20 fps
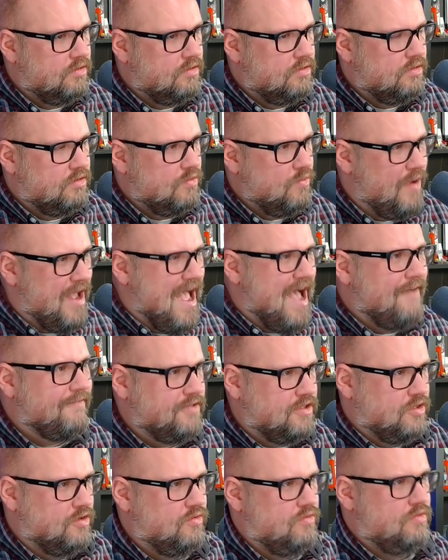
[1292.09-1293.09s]
We have
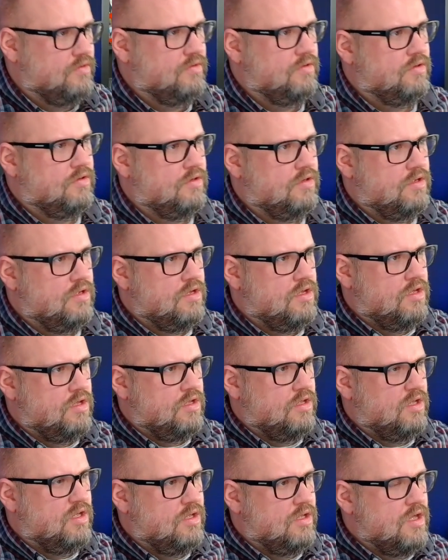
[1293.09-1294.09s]
to.
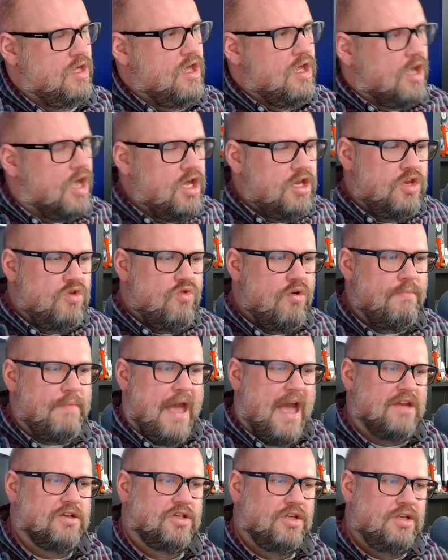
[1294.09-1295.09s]
Can you
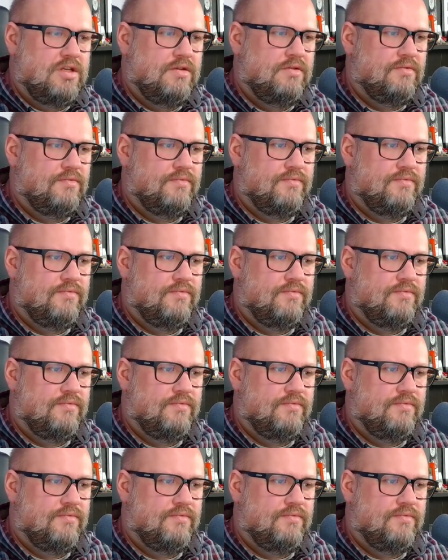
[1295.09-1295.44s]
imagine